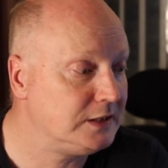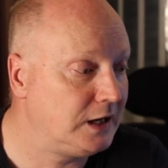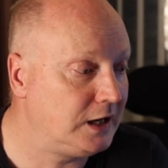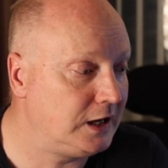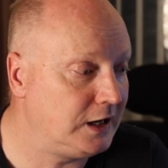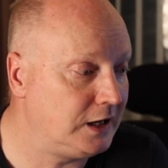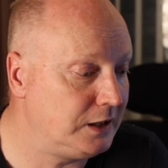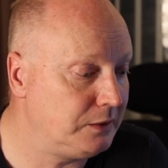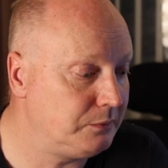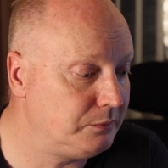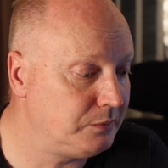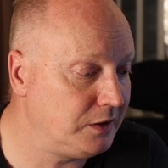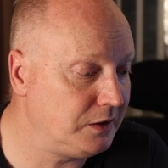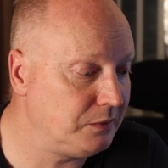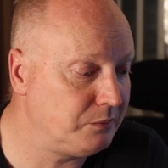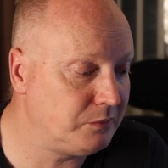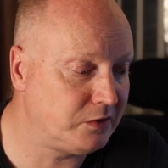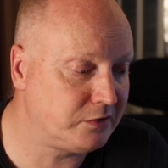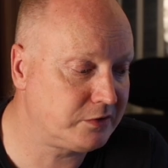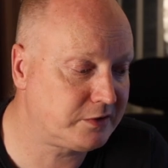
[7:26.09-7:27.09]
But
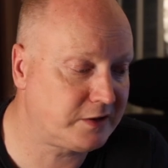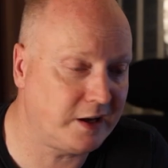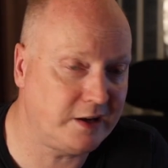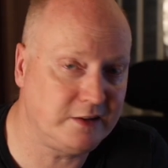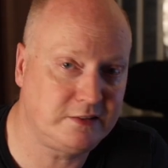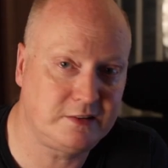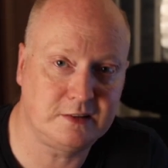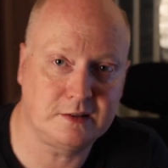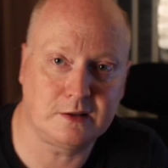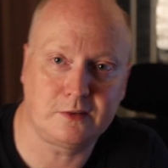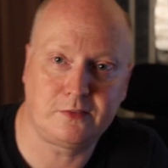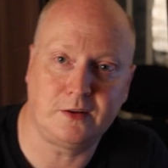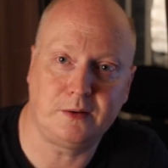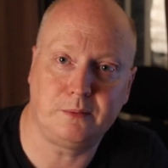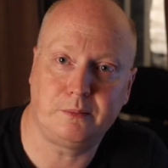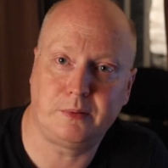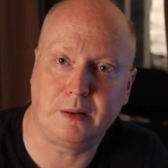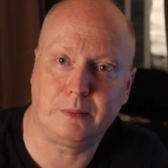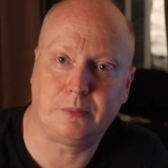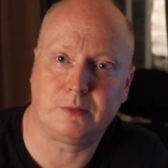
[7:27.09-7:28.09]
in most cases I
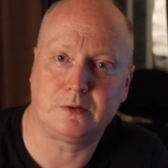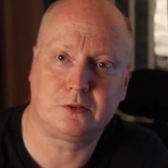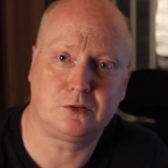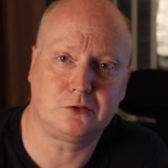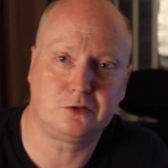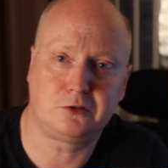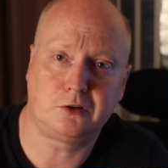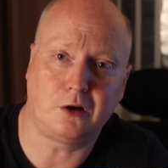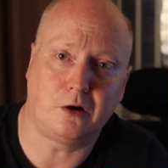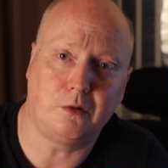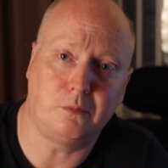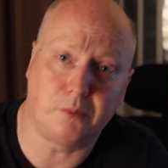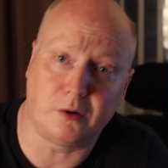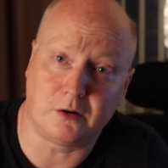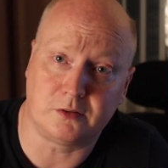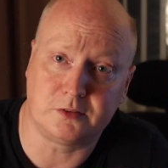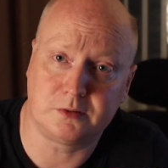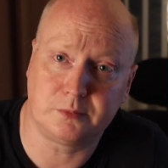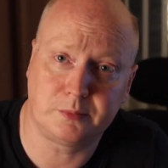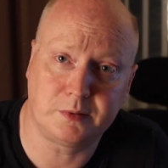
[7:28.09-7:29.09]
think people just don't
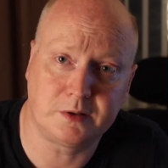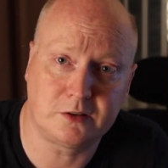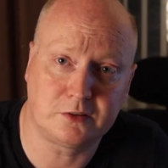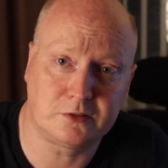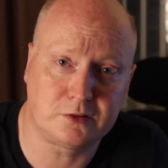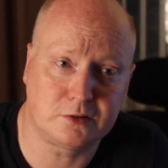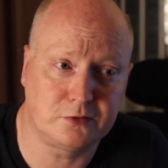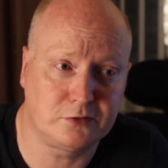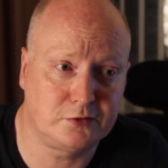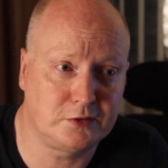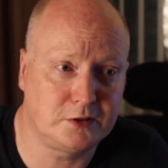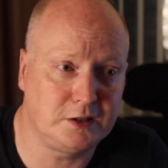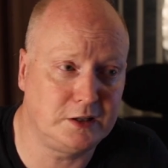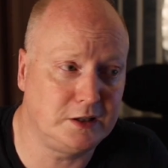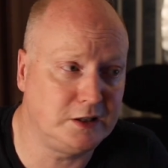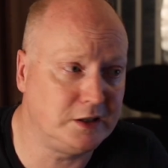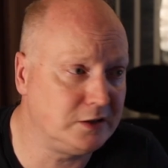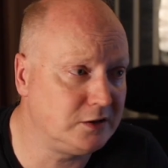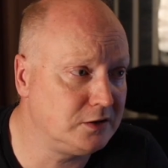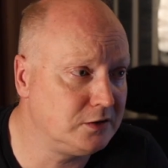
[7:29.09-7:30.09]
bother because of
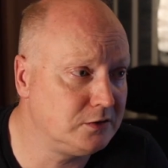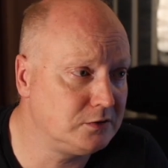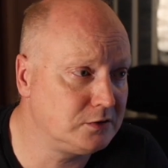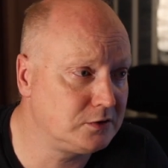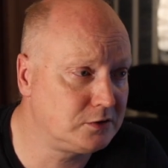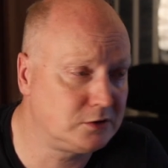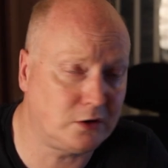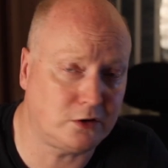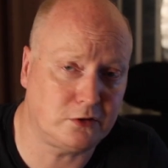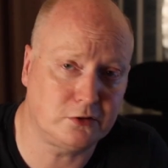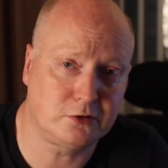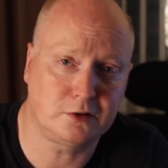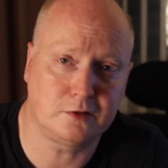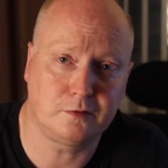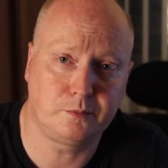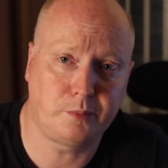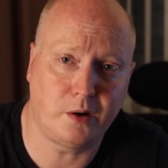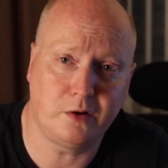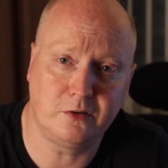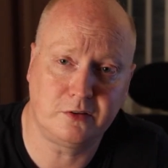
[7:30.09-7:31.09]
the cost
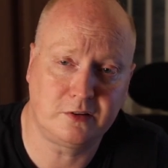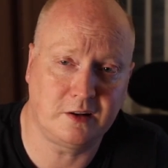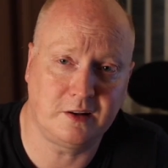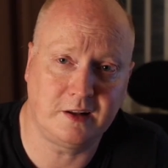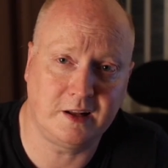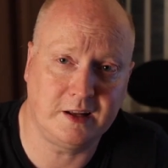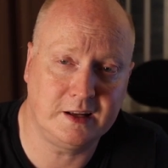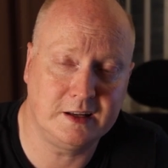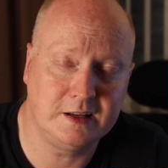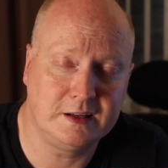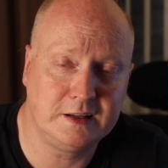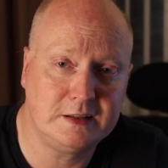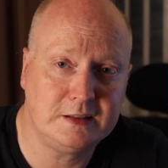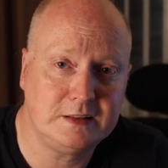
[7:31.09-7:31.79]
of posting it,